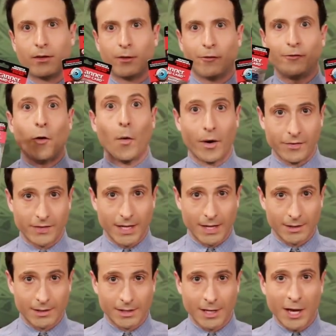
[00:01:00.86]
four of
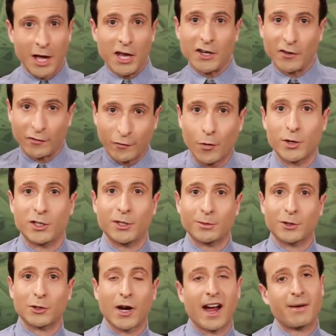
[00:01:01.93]
these to four
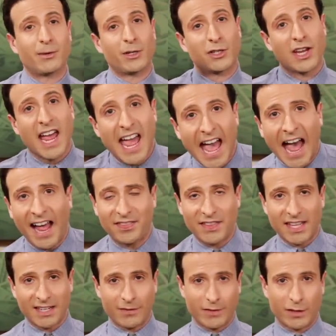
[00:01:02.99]
subscribers at
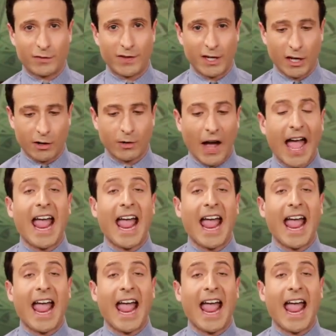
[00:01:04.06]
the end of this video.